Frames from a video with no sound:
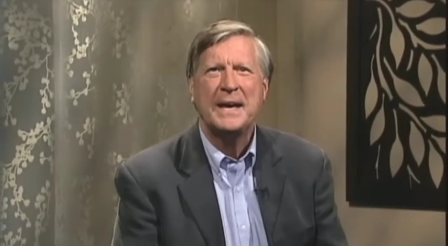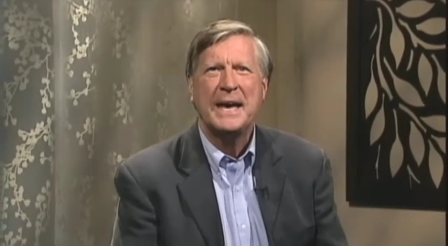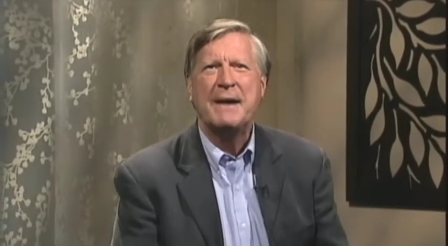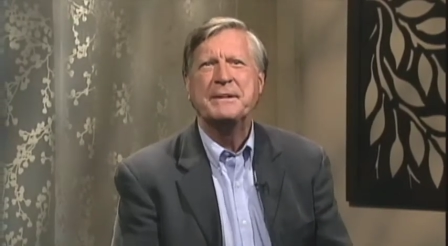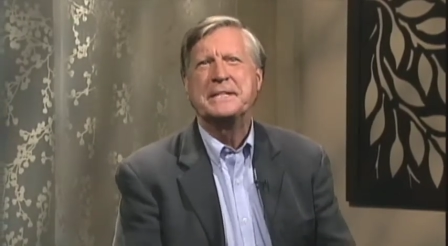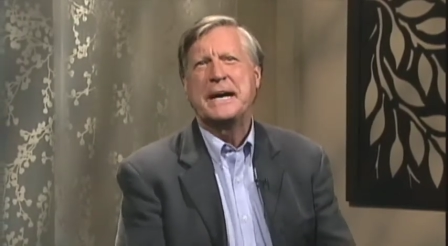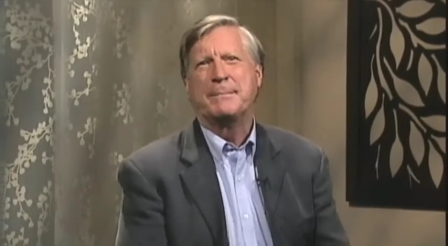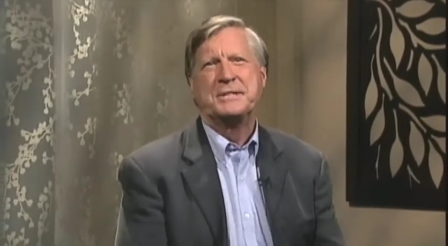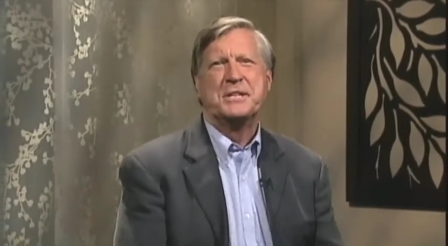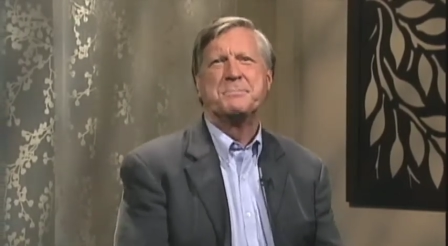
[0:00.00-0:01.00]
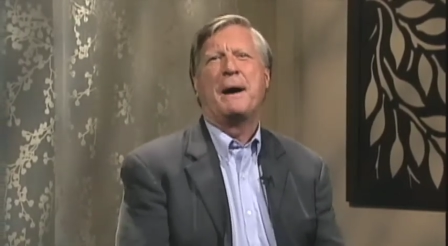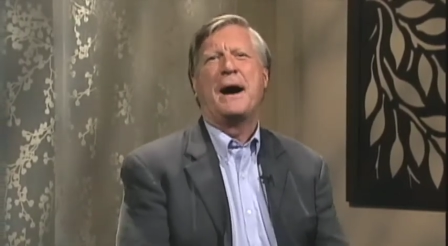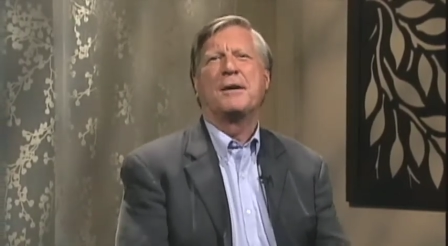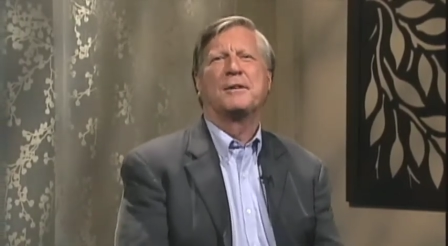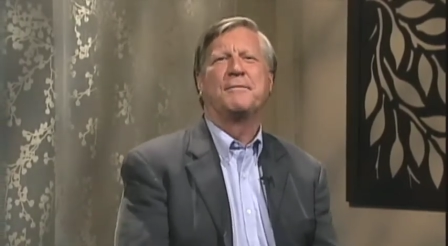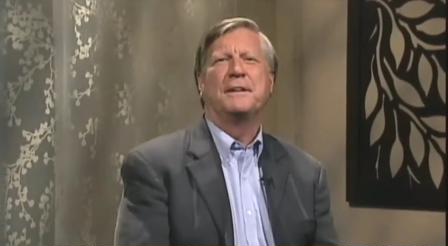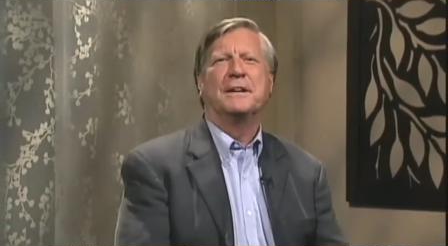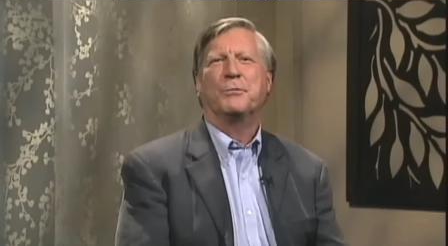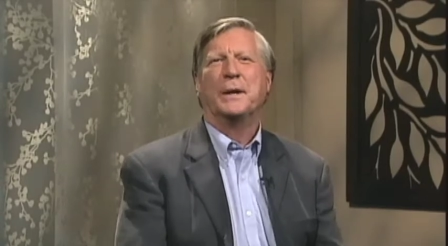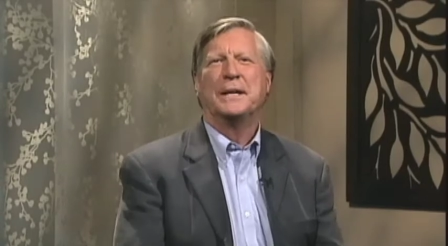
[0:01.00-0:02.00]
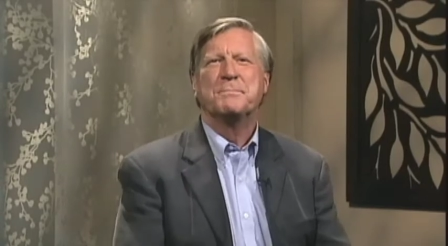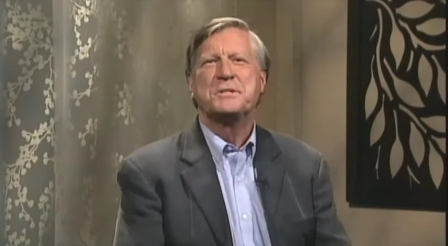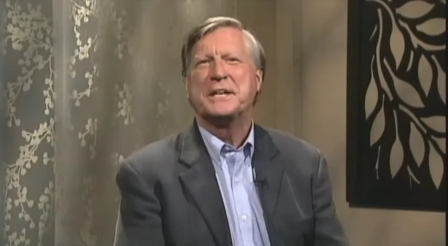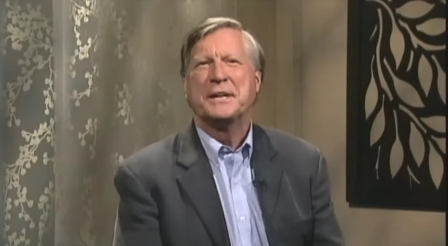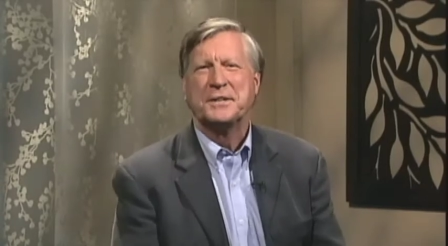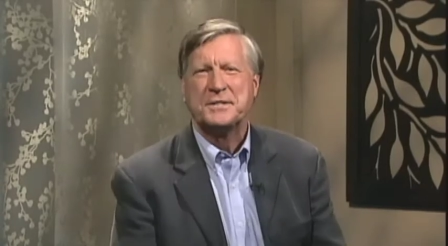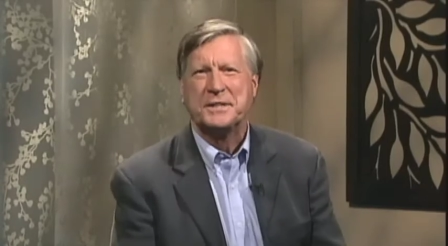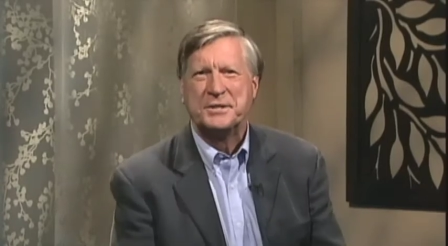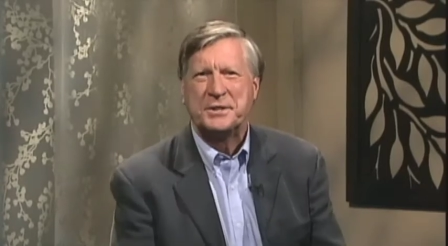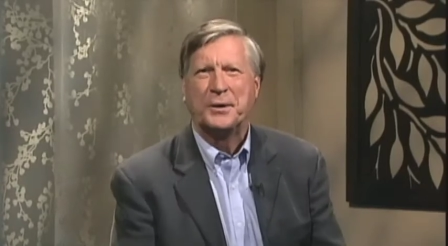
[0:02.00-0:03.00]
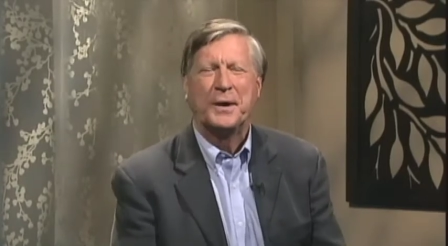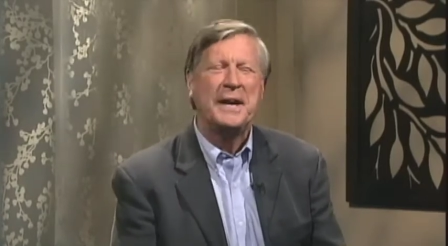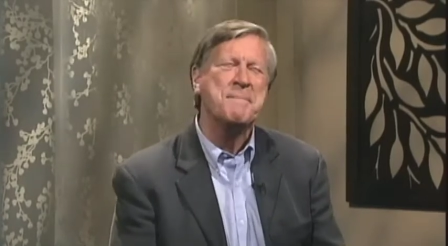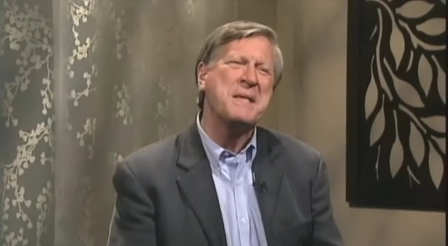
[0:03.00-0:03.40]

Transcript: Evan Thomas's biography of Williams tells the story